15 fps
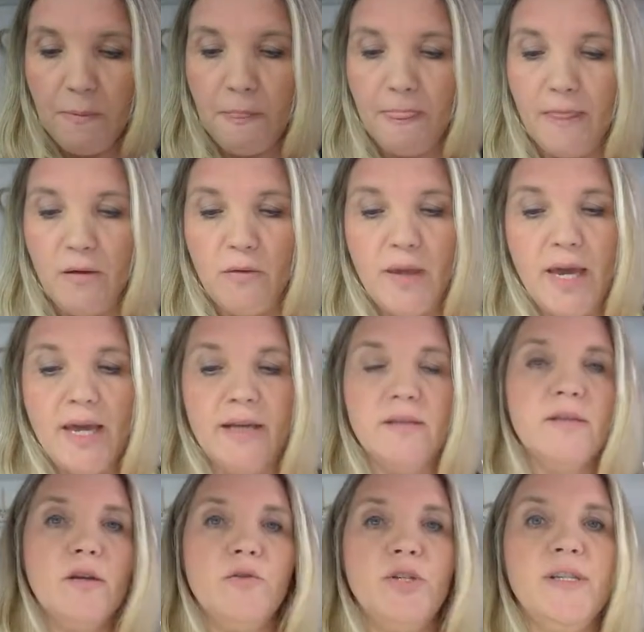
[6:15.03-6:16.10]
Okay,
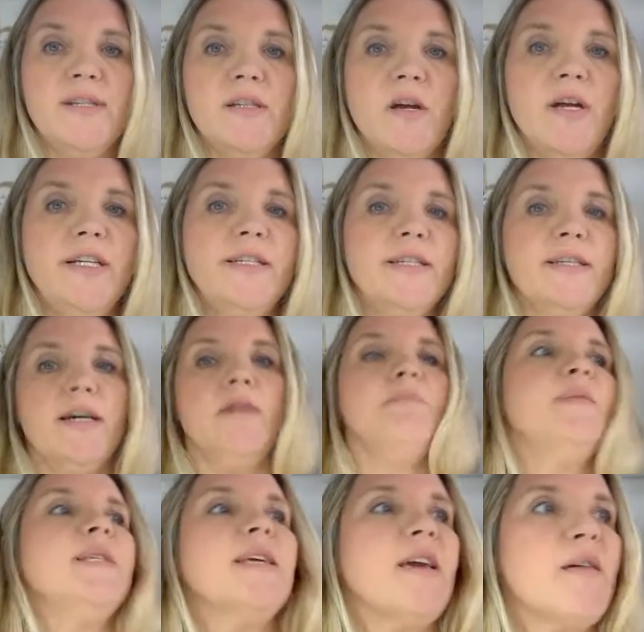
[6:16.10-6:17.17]
so she's starting to come
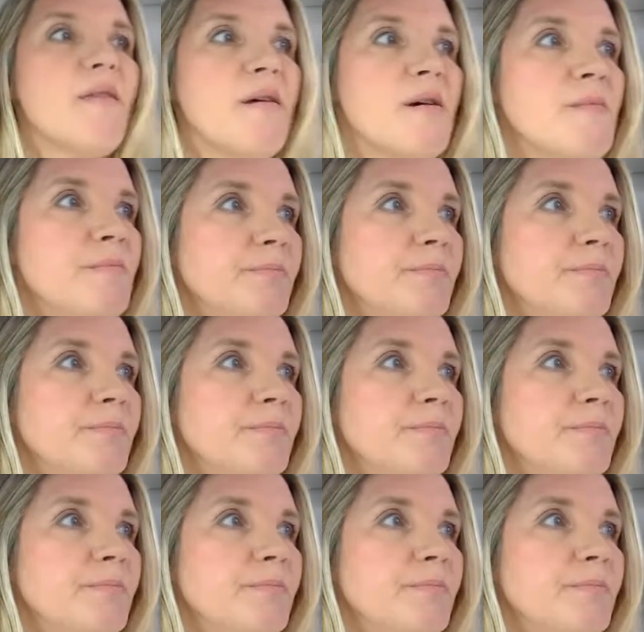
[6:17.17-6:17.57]
together.